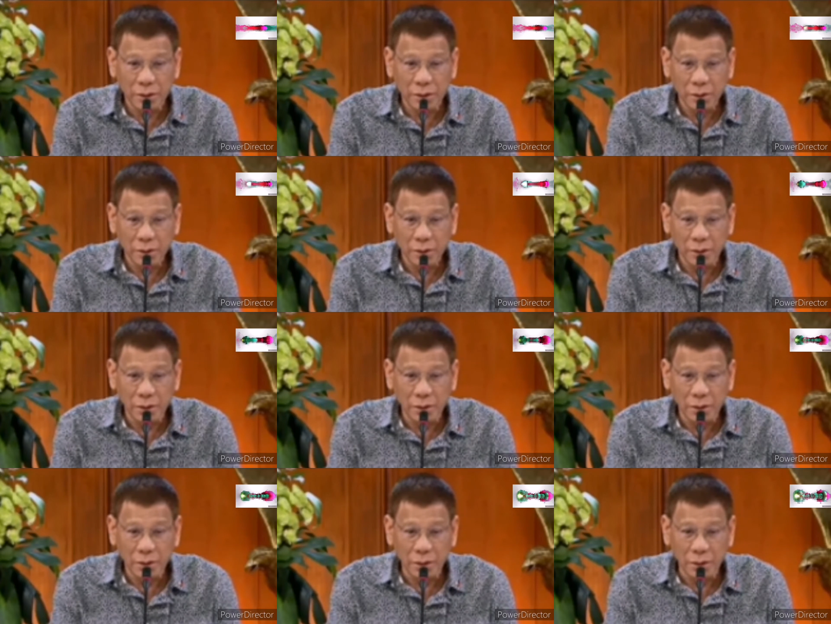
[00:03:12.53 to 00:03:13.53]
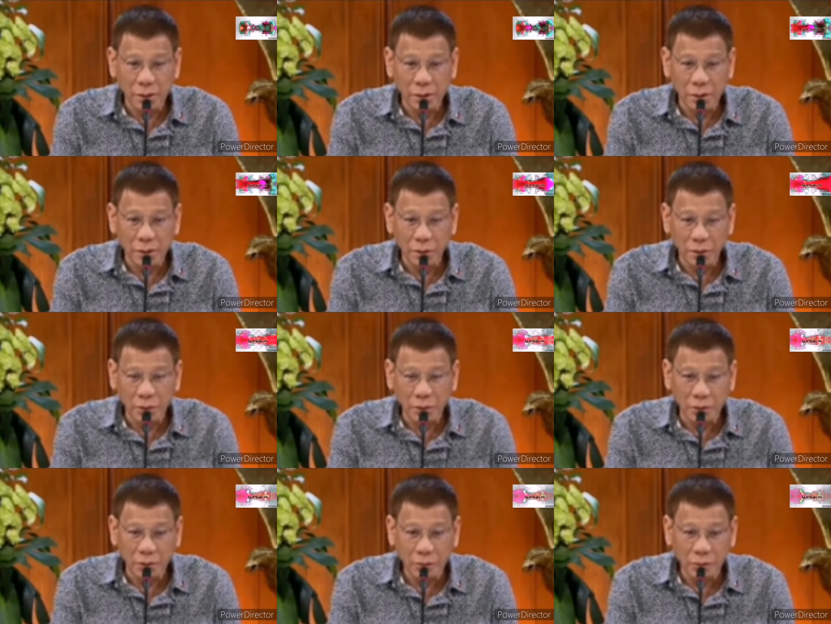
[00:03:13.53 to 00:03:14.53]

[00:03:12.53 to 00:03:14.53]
No one is speaking in this clip.